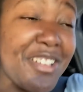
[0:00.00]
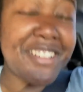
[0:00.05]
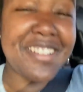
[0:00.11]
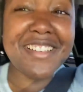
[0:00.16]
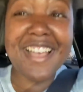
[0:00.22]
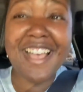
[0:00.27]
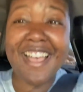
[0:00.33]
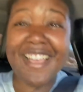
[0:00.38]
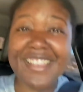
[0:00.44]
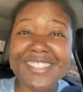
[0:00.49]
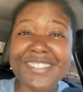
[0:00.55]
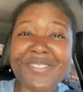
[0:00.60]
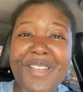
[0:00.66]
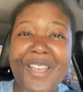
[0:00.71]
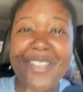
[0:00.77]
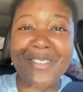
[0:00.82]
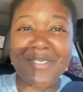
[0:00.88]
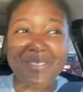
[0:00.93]
Guys,
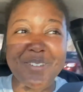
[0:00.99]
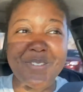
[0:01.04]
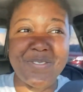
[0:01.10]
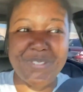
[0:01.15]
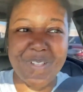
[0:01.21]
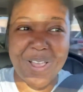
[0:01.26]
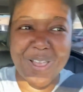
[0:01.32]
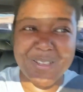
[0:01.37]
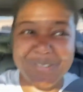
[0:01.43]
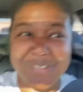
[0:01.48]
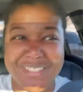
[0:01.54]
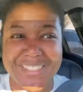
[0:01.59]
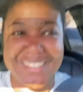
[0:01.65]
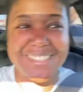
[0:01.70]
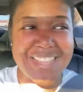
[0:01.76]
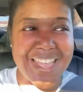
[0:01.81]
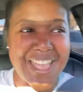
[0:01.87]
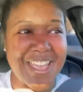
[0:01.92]
welcome to Vlogmas
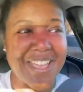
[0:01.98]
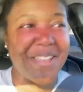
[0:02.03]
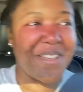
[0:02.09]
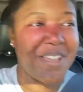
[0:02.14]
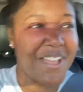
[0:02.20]
Day